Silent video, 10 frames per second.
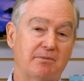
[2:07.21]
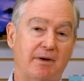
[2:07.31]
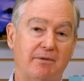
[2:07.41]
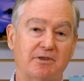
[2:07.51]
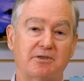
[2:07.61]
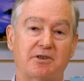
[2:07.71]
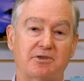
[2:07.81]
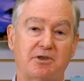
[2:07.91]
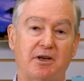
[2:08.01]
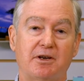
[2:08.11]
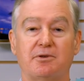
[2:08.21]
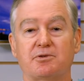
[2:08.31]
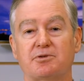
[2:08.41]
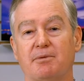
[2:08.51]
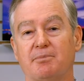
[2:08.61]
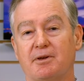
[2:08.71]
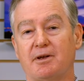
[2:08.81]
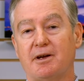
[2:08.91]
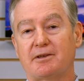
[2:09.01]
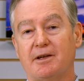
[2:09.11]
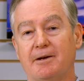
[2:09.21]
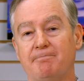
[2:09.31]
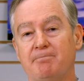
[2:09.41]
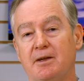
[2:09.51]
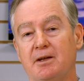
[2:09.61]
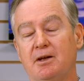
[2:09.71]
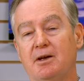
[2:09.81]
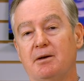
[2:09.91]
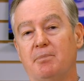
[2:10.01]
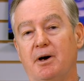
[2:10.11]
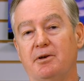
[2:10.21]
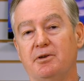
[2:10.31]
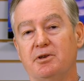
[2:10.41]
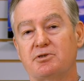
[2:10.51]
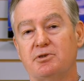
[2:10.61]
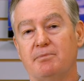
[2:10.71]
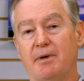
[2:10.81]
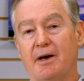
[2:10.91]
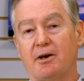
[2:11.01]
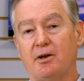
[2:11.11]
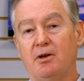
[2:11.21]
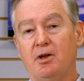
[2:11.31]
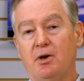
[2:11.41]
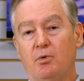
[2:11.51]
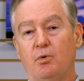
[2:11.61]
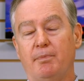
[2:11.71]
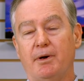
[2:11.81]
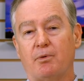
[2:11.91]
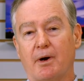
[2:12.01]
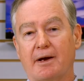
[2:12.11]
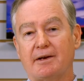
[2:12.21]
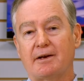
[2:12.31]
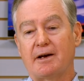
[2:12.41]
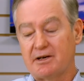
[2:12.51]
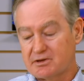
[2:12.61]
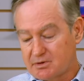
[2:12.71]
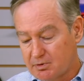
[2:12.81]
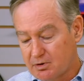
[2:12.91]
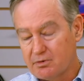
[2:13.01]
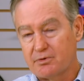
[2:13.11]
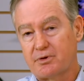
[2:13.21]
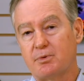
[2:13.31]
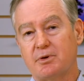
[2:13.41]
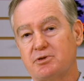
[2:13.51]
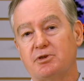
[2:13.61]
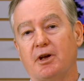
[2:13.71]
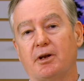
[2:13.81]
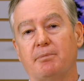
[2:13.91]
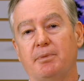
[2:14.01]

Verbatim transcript: it, maybe it's extend or something like that. But this new metal will be recognizable through its yellow